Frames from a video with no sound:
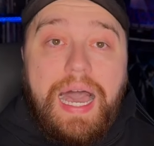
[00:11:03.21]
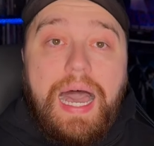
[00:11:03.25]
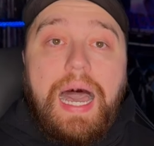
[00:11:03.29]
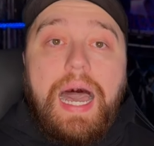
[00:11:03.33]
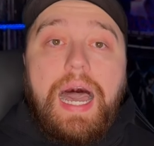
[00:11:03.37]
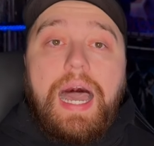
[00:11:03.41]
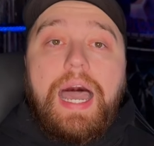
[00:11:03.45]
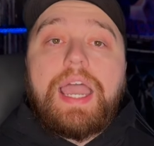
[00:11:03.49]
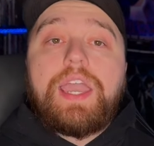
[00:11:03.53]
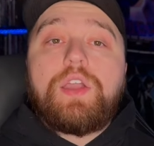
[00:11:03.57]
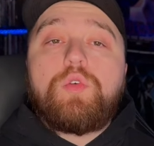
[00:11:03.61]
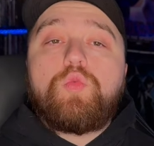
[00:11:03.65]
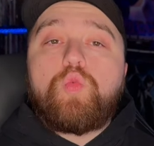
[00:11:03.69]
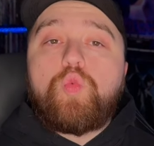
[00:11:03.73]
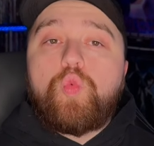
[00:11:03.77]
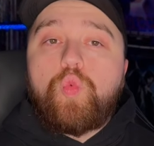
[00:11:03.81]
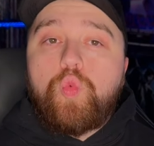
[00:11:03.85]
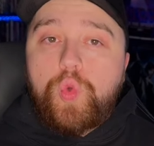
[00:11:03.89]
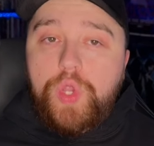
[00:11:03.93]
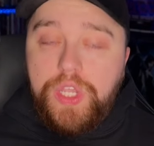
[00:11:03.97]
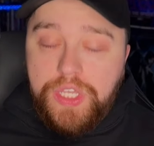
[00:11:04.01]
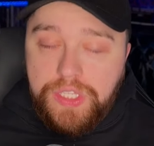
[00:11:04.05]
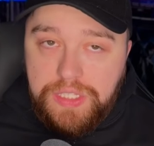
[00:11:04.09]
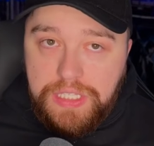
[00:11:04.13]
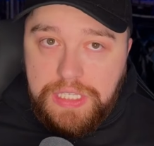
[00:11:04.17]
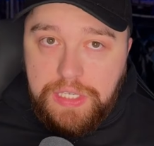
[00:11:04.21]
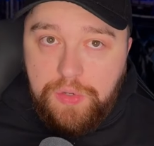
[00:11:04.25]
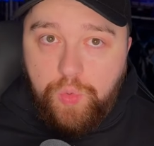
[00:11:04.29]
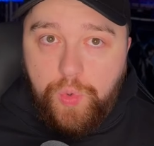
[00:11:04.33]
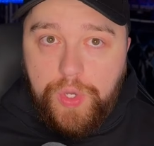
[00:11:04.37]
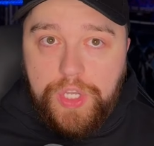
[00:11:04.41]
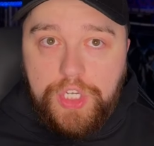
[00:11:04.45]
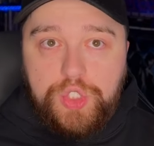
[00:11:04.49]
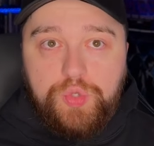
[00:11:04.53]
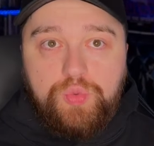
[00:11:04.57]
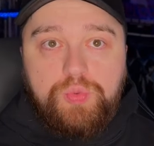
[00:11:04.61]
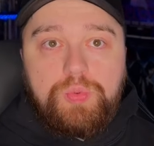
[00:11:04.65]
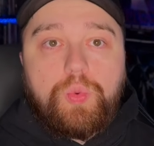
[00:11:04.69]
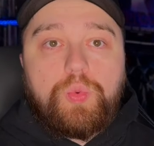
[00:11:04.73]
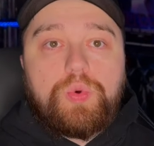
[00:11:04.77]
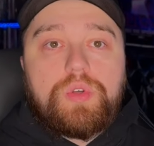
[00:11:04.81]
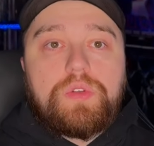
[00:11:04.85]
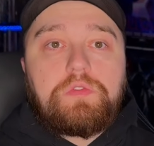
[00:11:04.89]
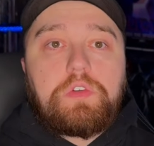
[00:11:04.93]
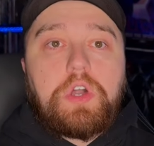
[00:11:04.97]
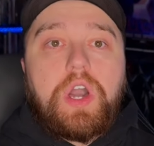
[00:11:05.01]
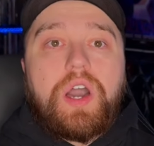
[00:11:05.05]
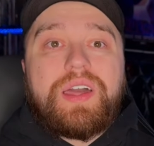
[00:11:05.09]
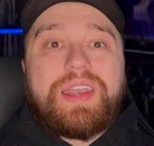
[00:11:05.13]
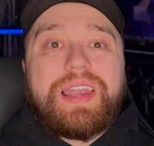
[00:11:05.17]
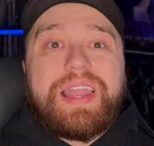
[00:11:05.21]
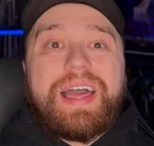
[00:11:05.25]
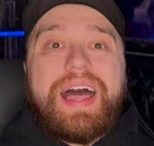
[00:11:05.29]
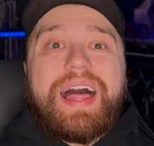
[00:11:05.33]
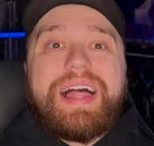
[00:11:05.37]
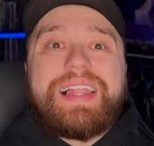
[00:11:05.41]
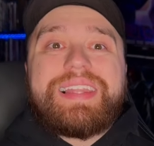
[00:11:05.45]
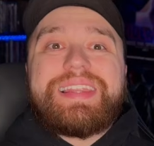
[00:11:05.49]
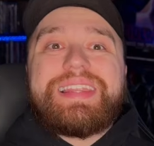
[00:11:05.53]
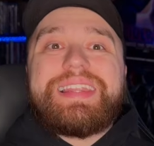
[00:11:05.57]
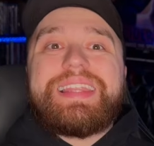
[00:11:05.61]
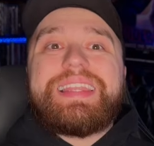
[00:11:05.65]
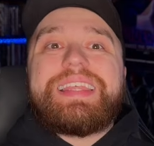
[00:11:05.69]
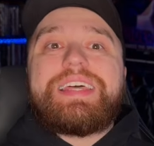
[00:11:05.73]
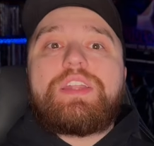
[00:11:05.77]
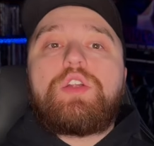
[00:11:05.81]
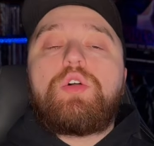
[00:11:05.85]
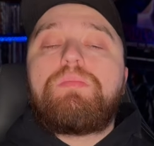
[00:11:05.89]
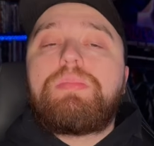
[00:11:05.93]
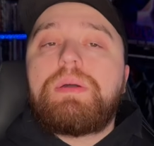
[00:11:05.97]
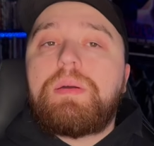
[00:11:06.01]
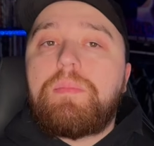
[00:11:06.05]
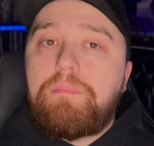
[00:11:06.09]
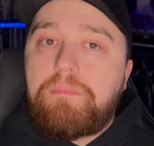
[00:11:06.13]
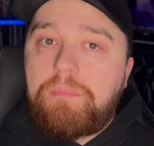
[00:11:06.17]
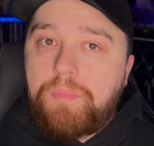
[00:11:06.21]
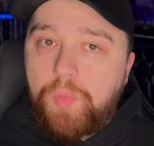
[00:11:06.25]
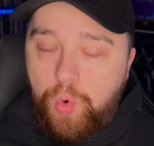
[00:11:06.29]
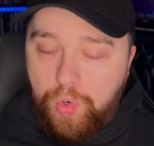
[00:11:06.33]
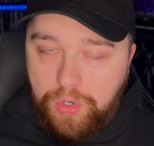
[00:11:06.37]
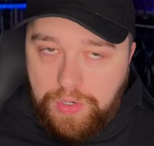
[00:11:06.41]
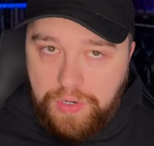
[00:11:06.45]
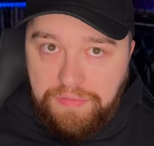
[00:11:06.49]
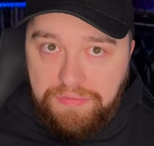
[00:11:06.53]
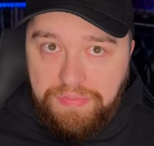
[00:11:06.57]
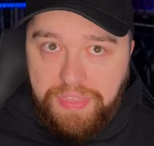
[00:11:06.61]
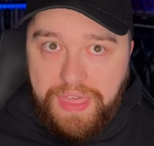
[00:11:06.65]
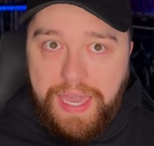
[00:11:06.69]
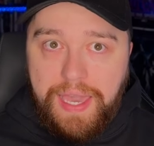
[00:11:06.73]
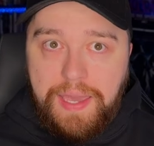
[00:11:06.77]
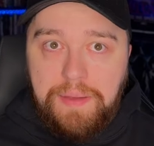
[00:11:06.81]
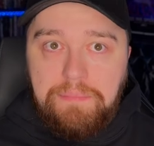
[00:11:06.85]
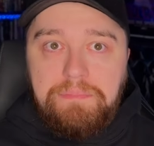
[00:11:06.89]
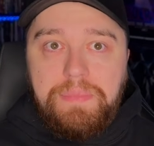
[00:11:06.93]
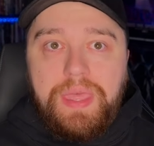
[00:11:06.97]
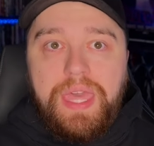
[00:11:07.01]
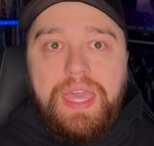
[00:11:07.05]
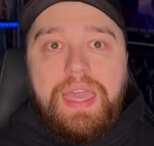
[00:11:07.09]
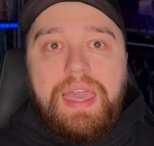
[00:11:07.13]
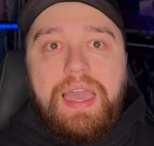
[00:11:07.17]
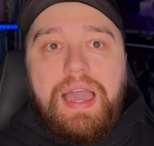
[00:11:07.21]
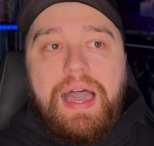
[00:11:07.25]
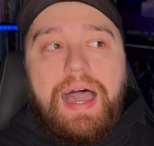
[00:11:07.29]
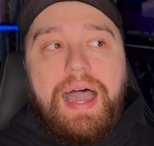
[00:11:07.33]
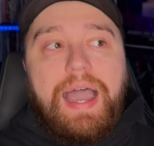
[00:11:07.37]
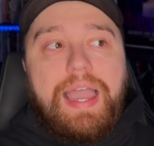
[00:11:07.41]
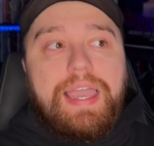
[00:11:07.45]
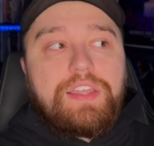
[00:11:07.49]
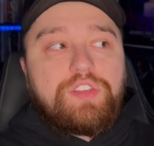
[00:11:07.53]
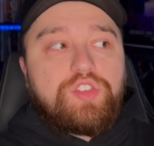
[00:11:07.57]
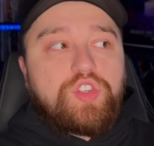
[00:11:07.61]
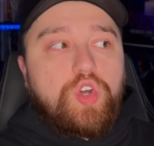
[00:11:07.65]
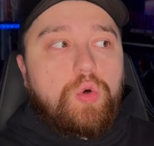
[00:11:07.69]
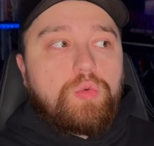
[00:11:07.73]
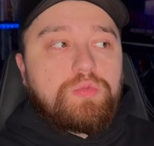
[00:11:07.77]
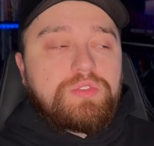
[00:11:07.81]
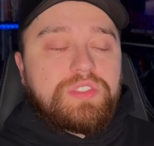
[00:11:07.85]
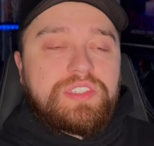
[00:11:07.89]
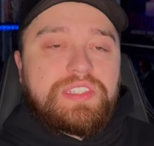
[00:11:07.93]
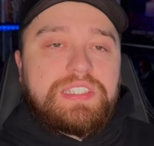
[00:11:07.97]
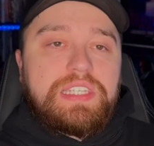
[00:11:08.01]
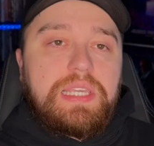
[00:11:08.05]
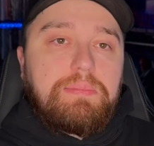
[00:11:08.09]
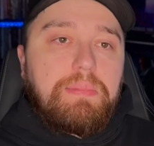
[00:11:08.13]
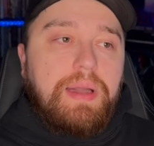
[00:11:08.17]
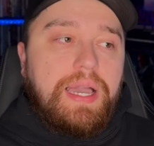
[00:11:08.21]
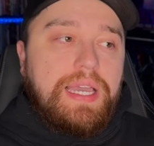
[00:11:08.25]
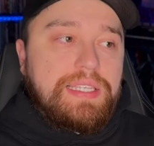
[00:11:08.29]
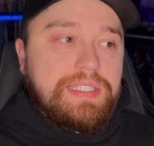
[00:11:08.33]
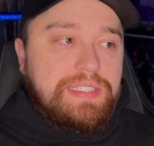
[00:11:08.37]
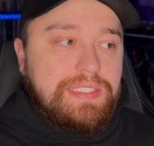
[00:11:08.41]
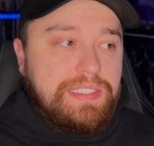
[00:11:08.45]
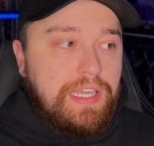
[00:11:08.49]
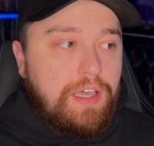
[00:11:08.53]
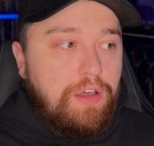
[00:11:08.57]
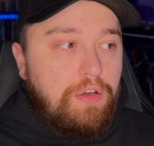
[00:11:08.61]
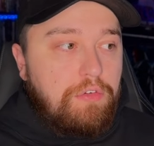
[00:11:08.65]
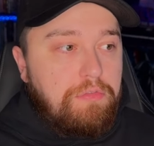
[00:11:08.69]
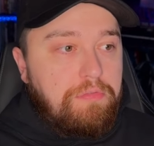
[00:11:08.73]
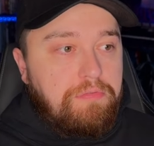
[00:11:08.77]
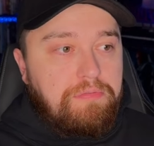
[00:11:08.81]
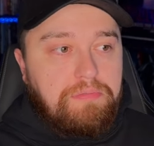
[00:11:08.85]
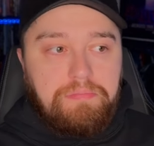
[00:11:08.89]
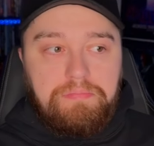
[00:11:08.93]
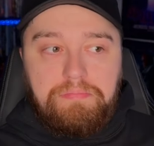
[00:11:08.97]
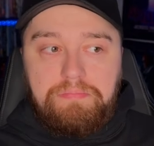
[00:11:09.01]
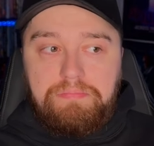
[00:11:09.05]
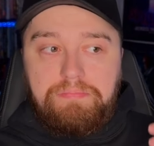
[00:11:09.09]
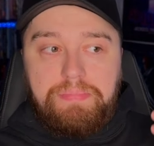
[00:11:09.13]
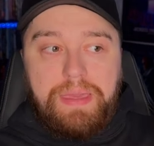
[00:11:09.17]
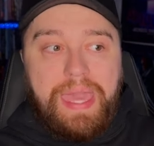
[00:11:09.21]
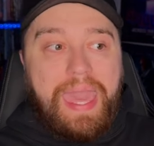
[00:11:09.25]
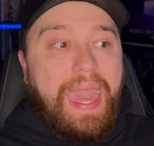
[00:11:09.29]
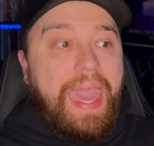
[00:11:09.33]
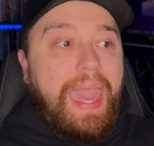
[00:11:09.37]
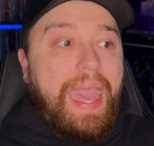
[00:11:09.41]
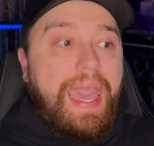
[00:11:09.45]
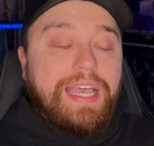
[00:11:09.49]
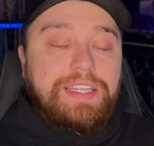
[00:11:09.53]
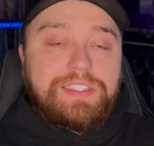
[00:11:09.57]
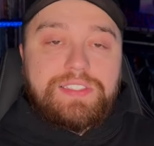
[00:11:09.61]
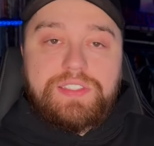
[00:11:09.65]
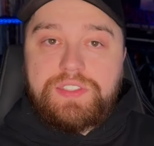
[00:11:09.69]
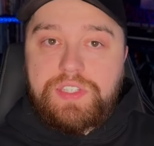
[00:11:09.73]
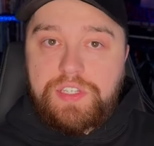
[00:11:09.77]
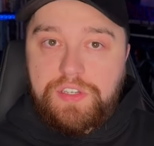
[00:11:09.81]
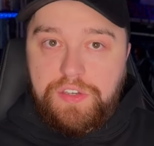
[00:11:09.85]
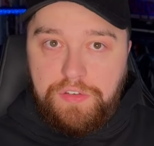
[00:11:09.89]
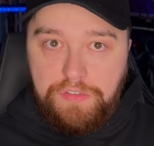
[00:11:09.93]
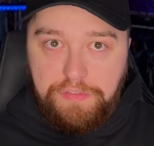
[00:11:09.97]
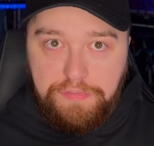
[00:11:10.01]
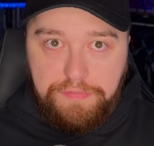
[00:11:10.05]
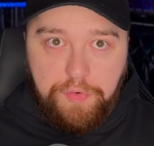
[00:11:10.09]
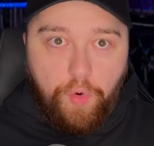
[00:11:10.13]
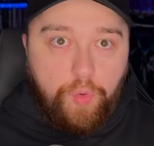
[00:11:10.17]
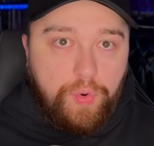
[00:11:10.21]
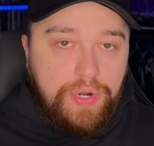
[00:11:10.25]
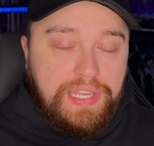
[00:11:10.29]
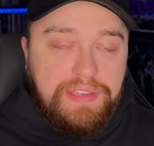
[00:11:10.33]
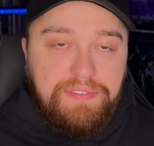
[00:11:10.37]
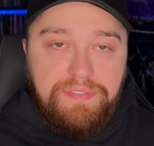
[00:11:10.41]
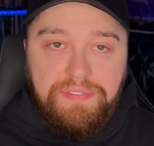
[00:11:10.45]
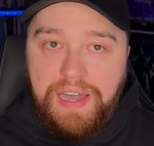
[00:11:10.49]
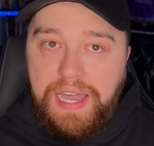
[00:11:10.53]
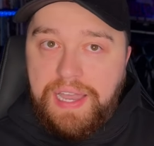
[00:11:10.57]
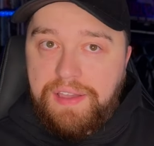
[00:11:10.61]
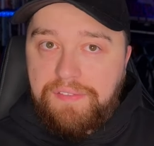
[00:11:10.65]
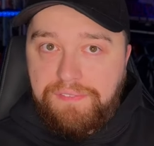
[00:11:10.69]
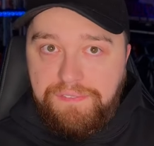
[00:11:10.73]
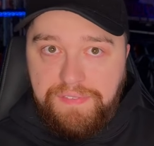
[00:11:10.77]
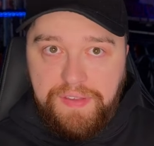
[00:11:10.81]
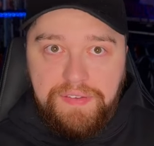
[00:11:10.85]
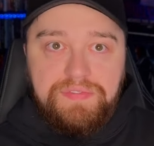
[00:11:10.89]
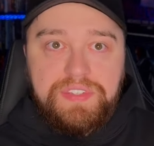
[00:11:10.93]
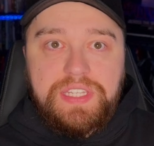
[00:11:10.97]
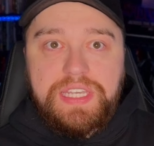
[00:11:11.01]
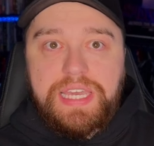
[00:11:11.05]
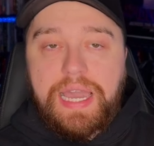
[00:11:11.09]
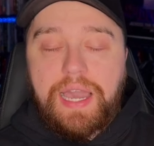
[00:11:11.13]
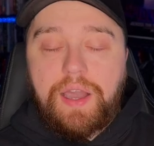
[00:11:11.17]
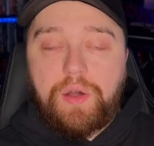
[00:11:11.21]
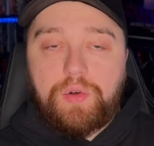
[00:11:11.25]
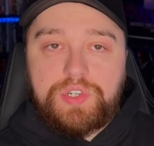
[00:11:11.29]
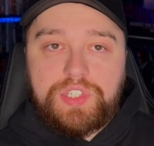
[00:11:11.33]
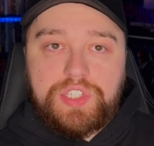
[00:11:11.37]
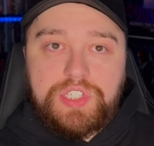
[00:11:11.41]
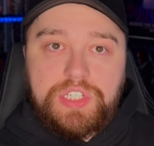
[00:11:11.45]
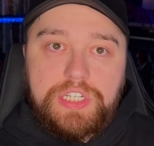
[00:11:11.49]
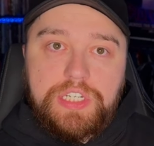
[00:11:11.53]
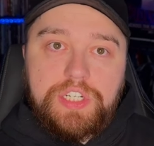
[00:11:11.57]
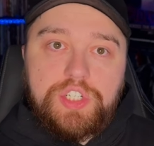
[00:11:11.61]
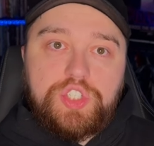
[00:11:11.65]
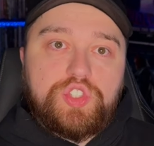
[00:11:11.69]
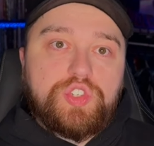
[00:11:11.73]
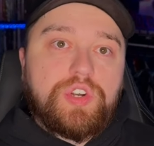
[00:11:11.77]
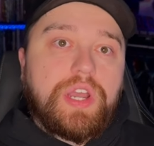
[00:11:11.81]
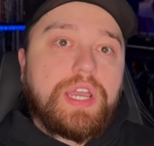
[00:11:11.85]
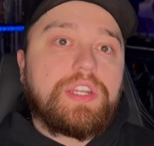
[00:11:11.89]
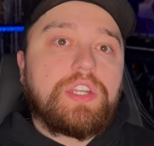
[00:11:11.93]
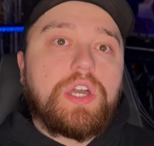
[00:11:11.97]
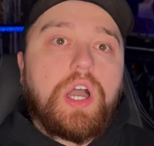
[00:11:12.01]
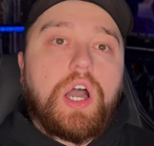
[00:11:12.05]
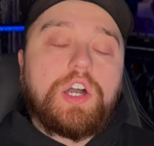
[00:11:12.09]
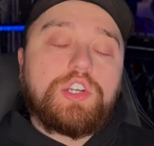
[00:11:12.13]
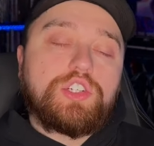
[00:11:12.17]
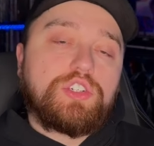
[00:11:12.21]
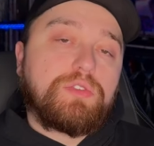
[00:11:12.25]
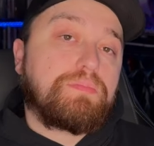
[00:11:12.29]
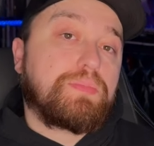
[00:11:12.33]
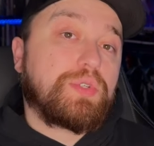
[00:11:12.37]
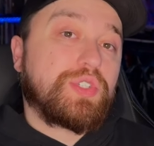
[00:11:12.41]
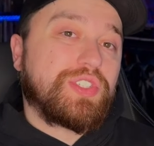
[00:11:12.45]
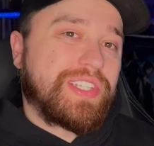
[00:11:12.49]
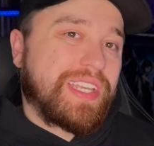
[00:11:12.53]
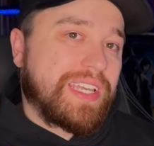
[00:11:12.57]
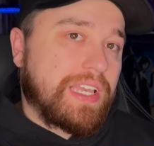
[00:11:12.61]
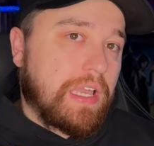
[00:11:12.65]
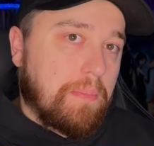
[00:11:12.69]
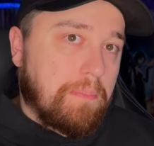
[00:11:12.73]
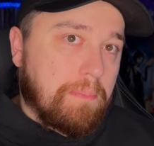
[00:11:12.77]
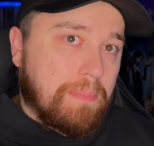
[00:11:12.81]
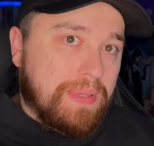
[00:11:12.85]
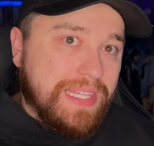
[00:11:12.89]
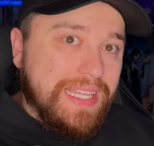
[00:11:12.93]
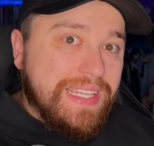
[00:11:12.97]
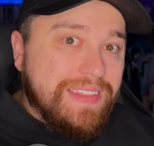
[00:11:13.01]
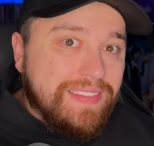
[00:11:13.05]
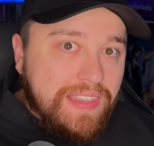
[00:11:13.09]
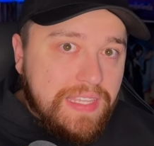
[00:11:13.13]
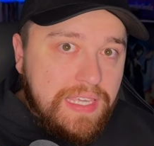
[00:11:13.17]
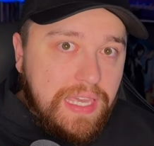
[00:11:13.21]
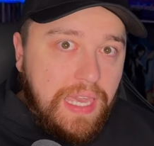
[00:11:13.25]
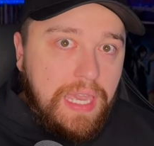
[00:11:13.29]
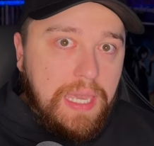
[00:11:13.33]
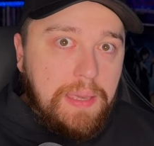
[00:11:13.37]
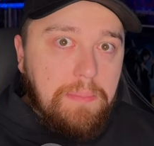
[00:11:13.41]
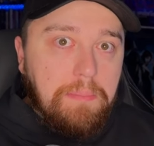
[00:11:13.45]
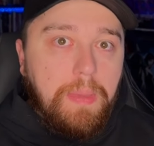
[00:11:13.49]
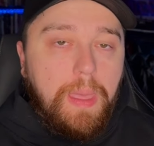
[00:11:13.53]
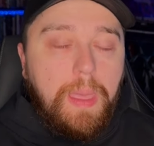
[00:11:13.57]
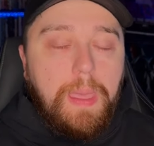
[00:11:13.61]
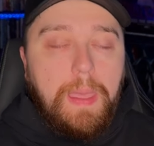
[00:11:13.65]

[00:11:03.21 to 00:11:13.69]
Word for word: I really wish we would have gotten a little bit more of that. I don't see myself past 45, 50 hours in here trying to 100% complete the game.